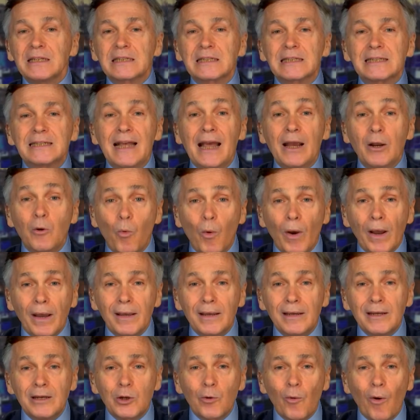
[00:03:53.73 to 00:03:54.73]

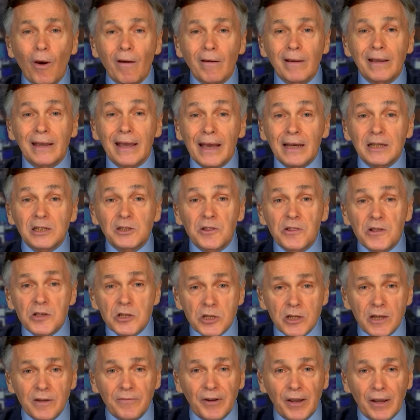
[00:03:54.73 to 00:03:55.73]
segue into our guest
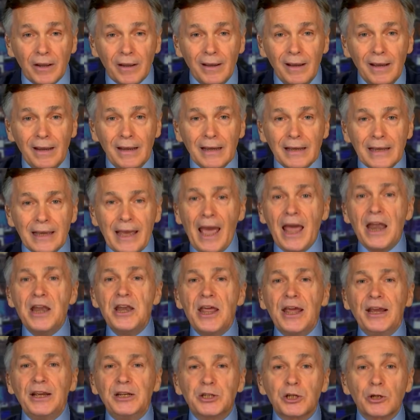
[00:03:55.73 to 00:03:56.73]
this evening. Ken
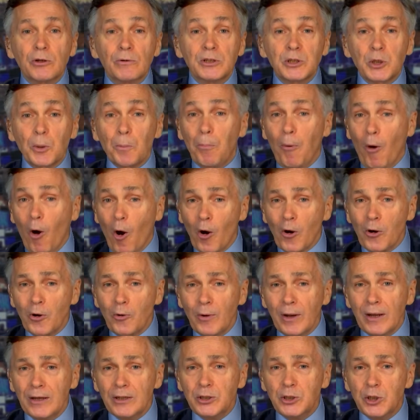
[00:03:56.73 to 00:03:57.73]
Najder is a
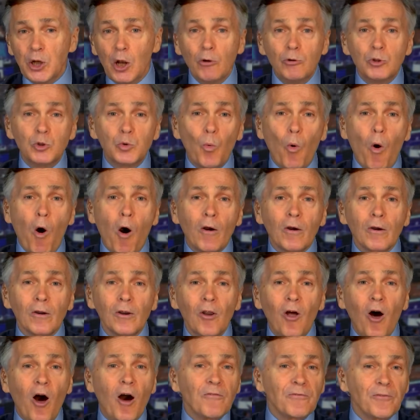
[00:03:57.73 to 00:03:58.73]
partner at Jones Walker
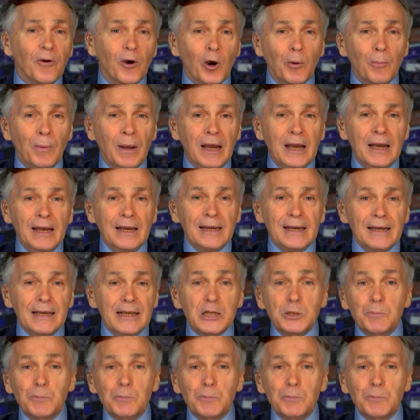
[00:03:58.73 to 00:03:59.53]
Law Firm. He